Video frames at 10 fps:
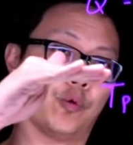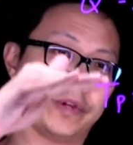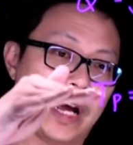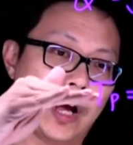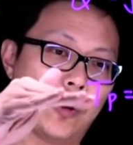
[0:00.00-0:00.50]

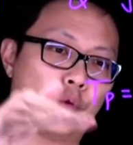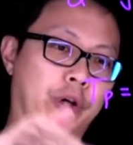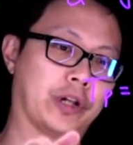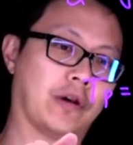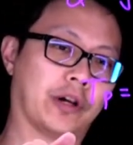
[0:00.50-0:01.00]
Now we
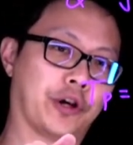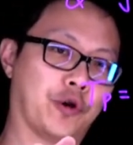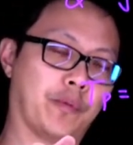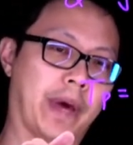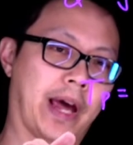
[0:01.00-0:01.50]
know the
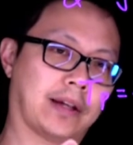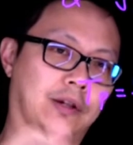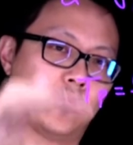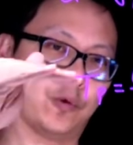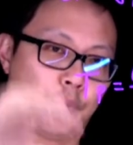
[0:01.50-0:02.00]

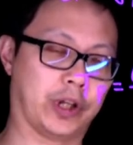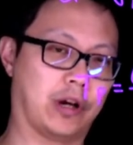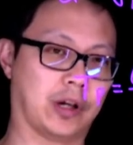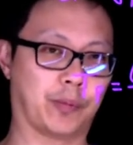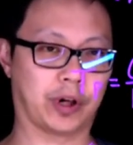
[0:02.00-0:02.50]
Qmax, we
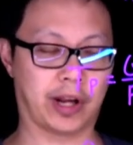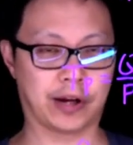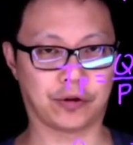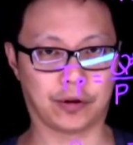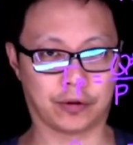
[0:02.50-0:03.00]
know the
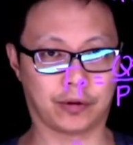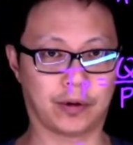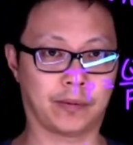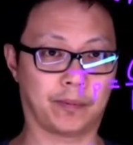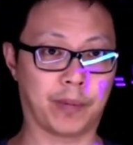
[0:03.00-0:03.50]
production
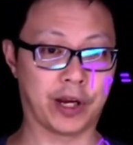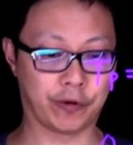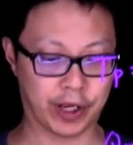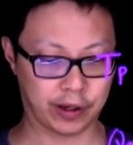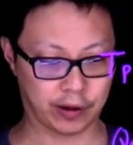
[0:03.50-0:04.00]

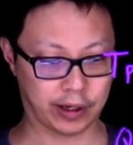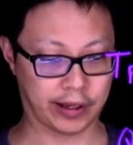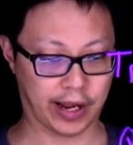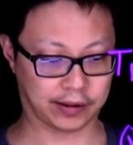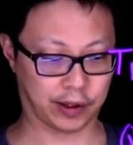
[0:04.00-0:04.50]
period. The
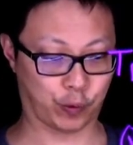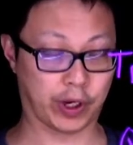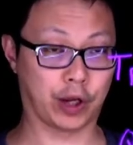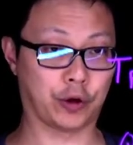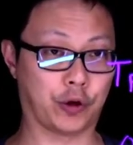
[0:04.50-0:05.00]
next thing we
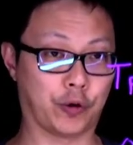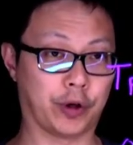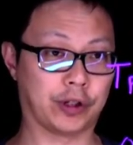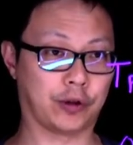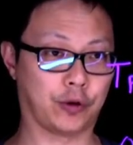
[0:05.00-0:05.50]
can do
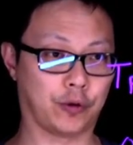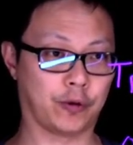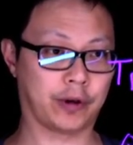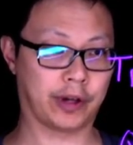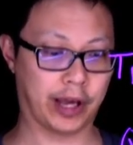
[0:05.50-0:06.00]
is
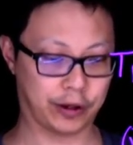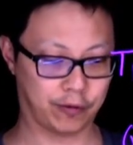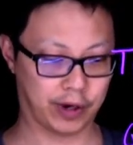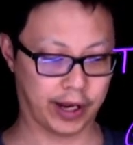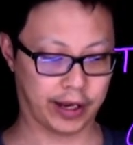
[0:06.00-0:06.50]
to
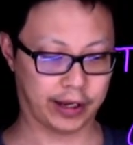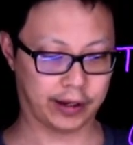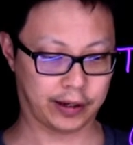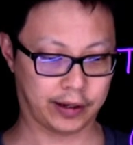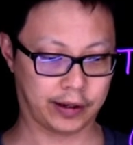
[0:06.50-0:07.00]
calculate
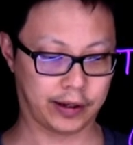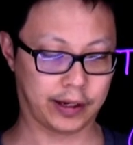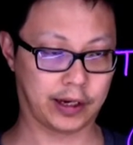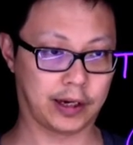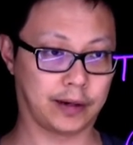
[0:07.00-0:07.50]

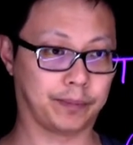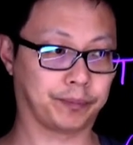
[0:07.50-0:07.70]
the